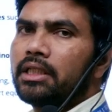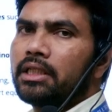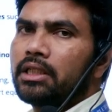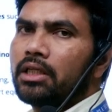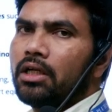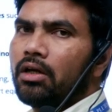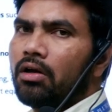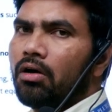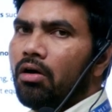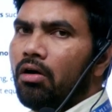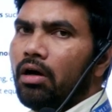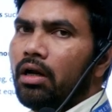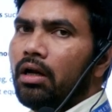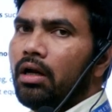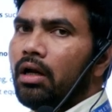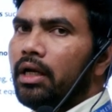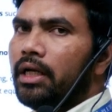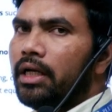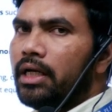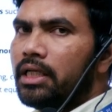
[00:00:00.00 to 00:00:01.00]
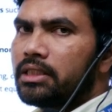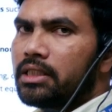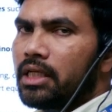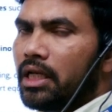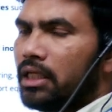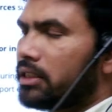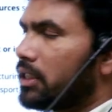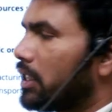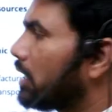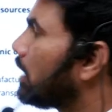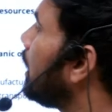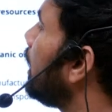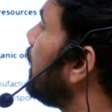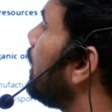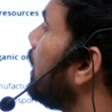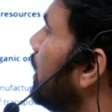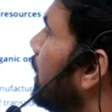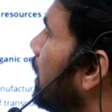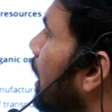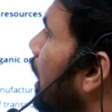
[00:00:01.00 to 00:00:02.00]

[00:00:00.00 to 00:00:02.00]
sector or industrial sector, it